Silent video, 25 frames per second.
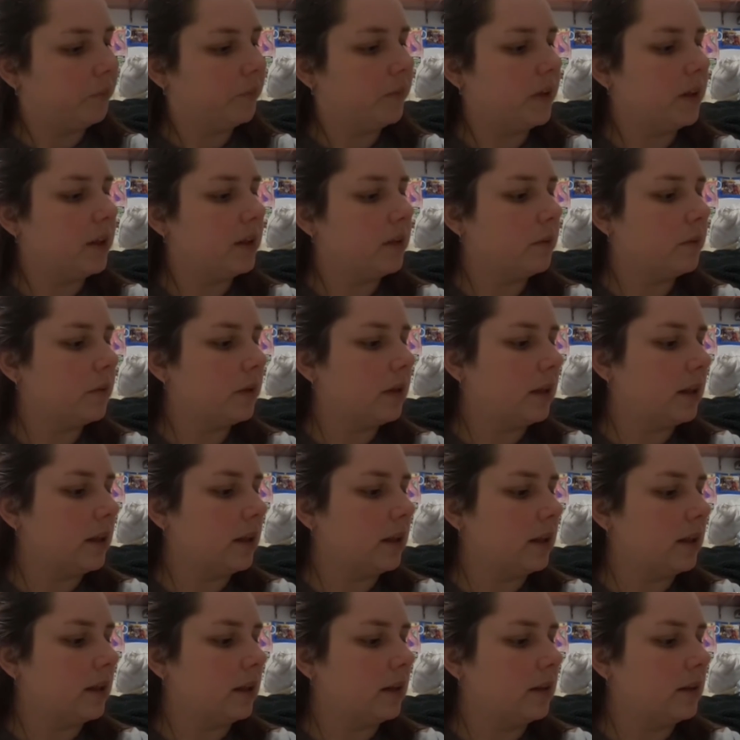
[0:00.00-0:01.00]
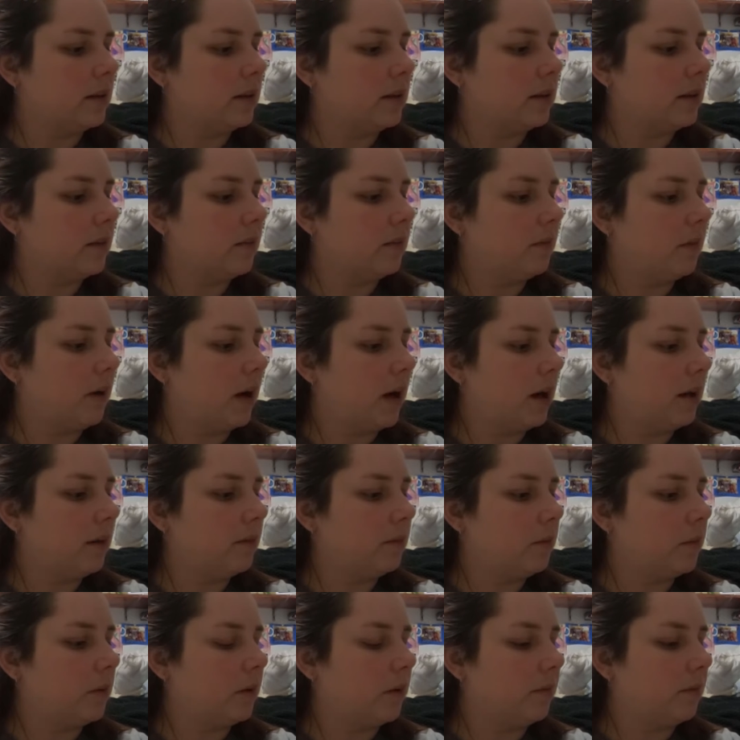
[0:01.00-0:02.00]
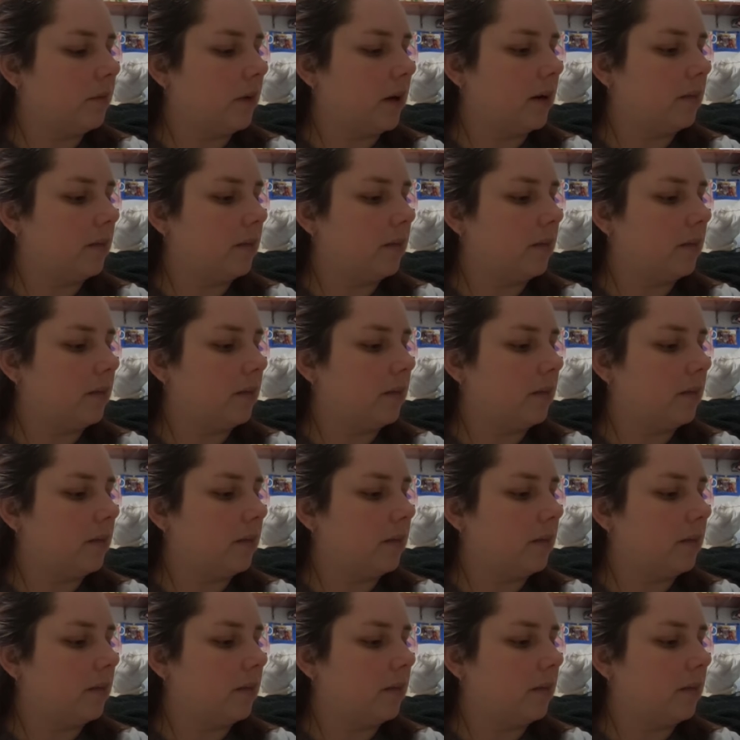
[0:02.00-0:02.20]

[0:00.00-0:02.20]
This one is 5.5